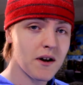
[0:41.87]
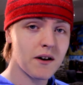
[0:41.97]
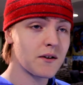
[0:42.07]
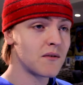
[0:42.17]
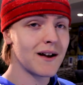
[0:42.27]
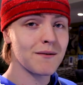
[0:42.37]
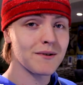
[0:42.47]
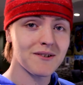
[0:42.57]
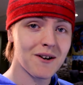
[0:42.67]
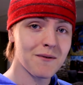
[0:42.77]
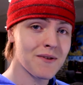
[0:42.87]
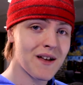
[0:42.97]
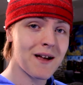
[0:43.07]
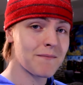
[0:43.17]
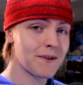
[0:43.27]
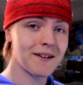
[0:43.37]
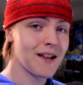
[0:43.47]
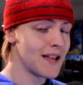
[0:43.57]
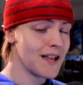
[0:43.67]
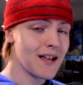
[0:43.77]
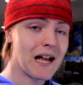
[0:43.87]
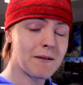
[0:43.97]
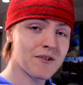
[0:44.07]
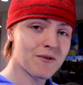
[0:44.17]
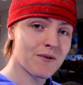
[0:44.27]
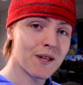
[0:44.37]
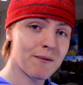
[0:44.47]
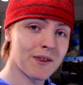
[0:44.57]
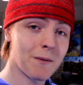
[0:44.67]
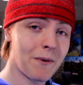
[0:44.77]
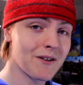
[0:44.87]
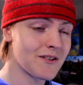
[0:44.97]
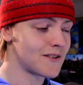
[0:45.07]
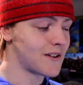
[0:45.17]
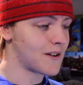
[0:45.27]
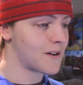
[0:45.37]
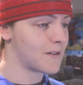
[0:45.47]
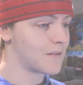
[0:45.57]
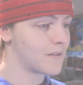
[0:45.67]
I don't know why I would start with that, but I'm just rolling with the punches here.